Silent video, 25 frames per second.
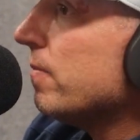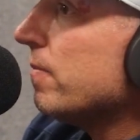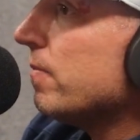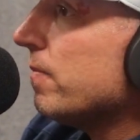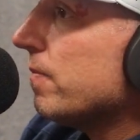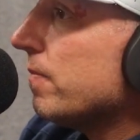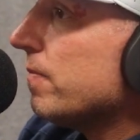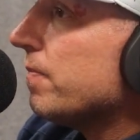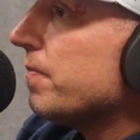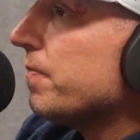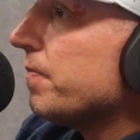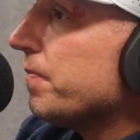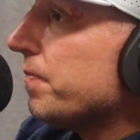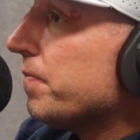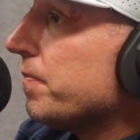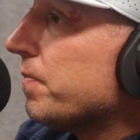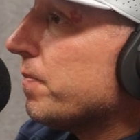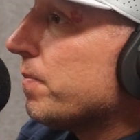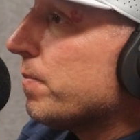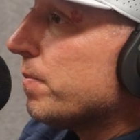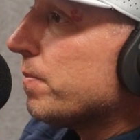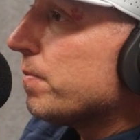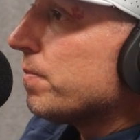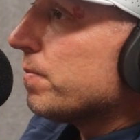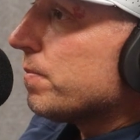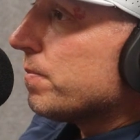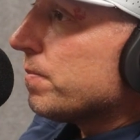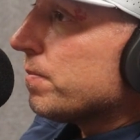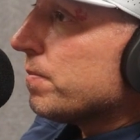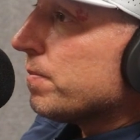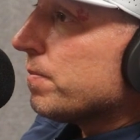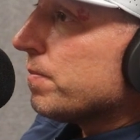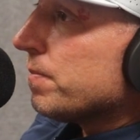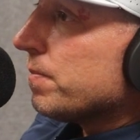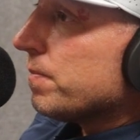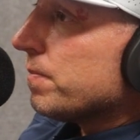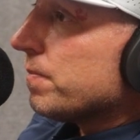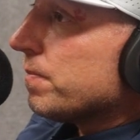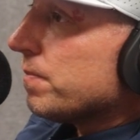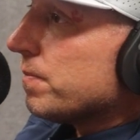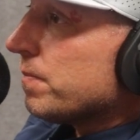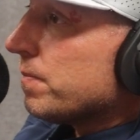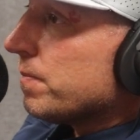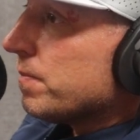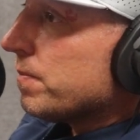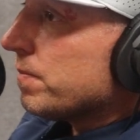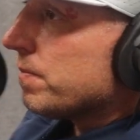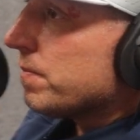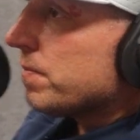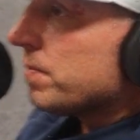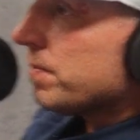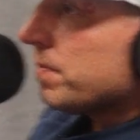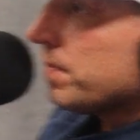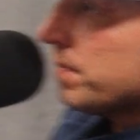Yeah, and it's a good take. I